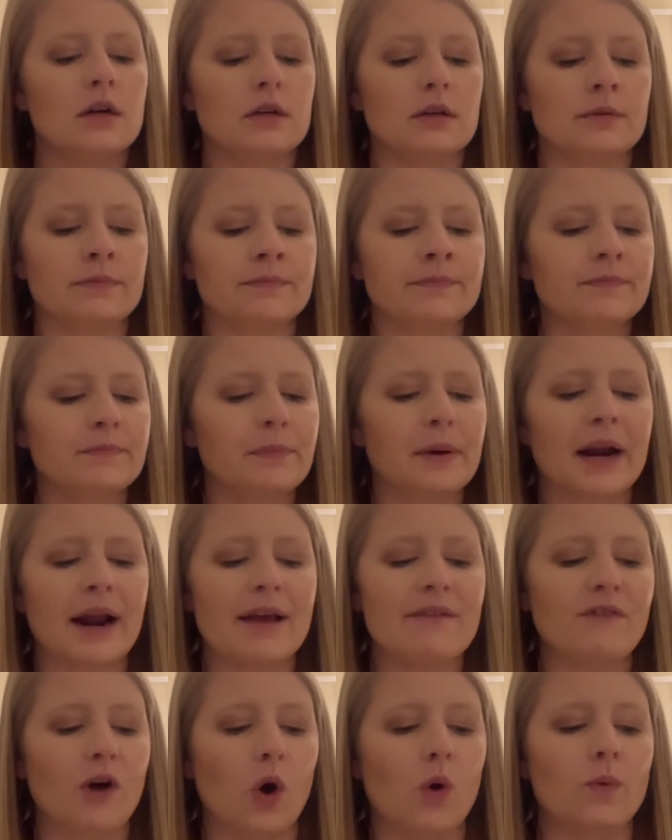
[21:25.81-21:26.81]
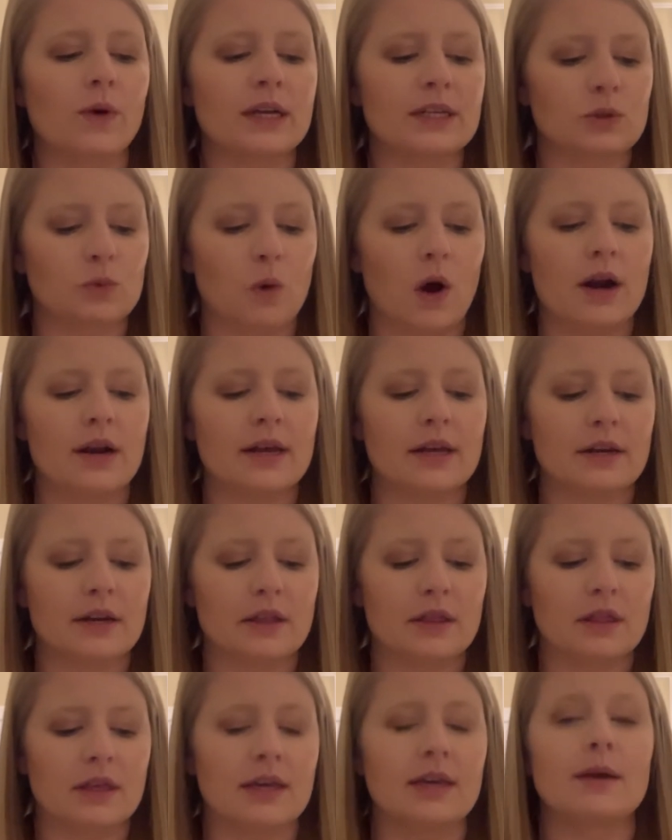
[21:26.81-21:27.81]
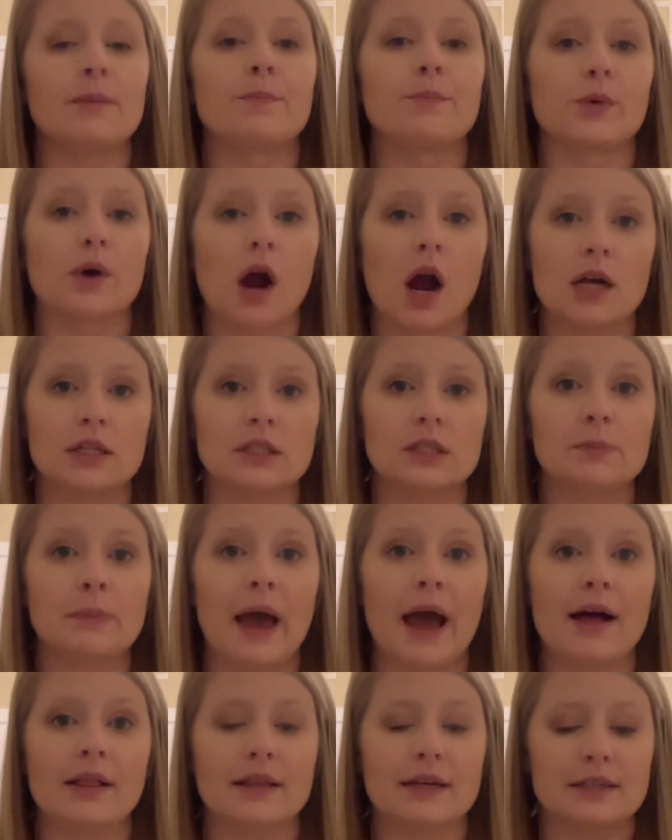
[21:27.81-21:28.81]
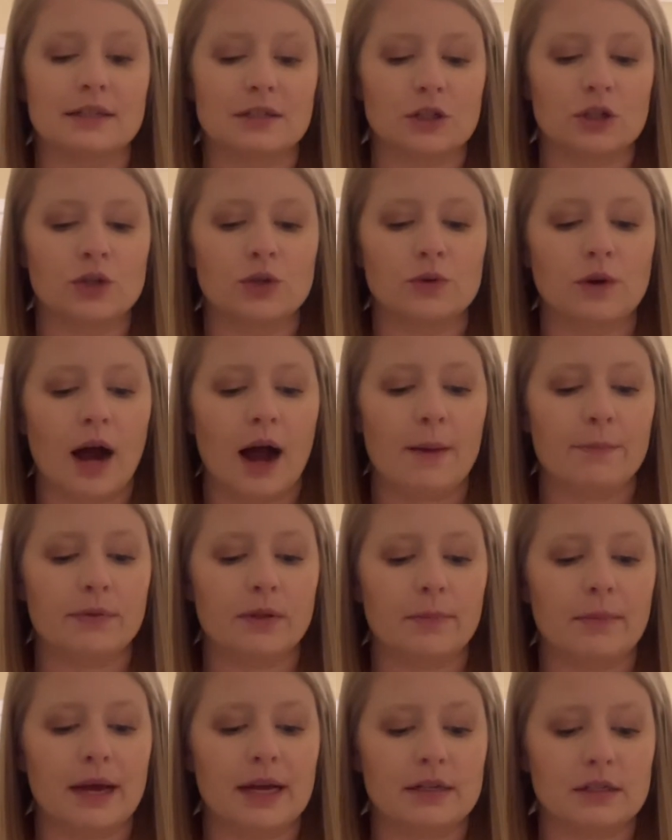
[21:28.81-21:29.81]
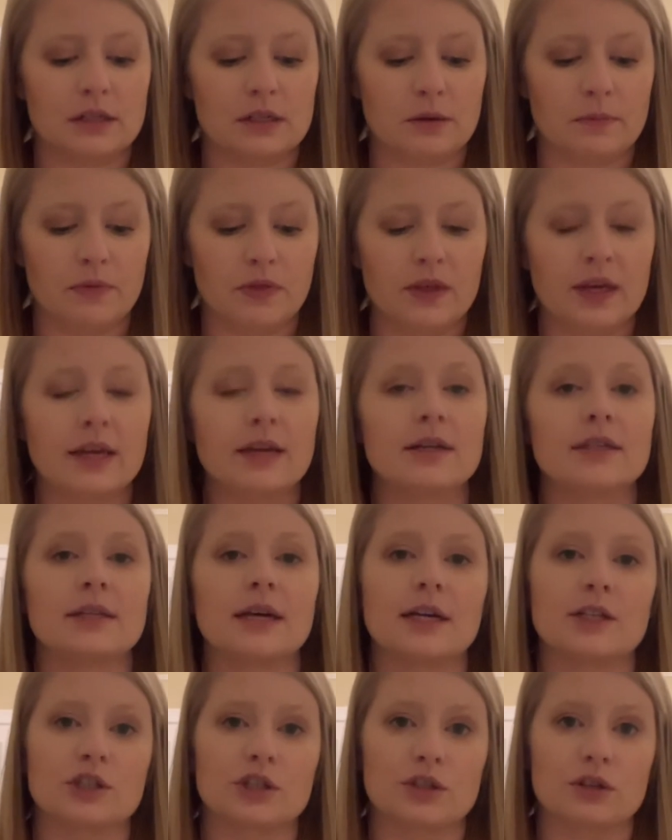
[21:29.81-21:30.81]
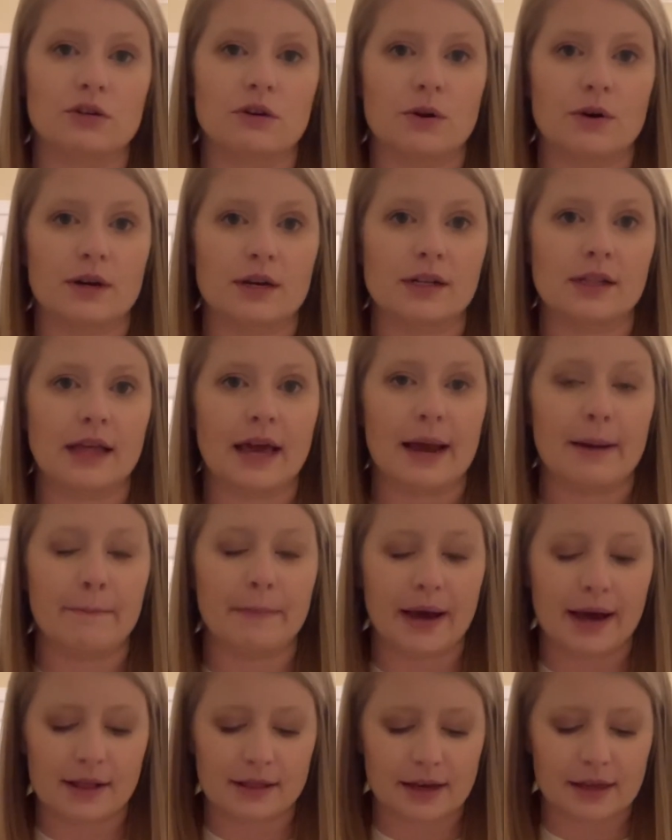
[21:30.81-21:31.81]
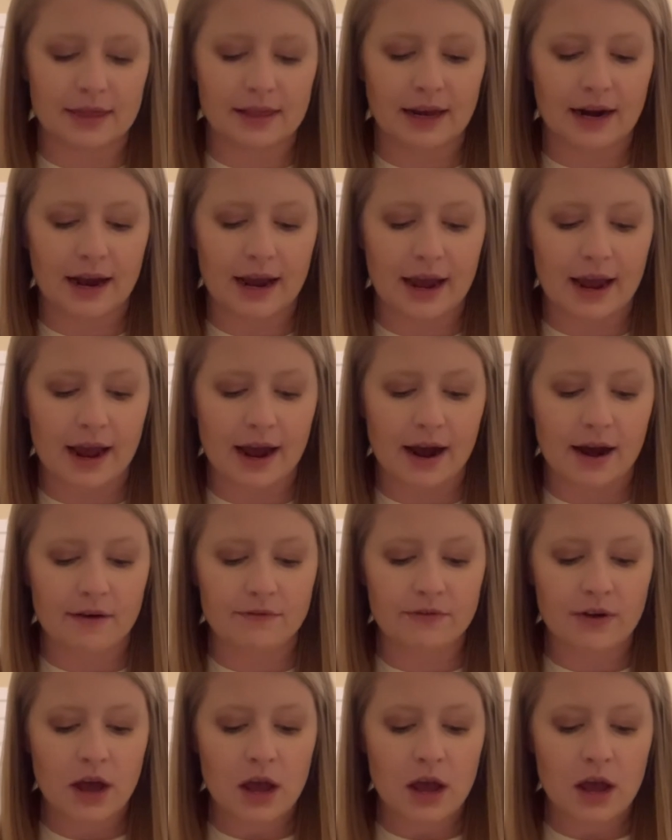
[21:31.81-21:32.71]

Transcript: But I've always wanted the bronze palette to complement the Natasha Denona Glam palette that I have.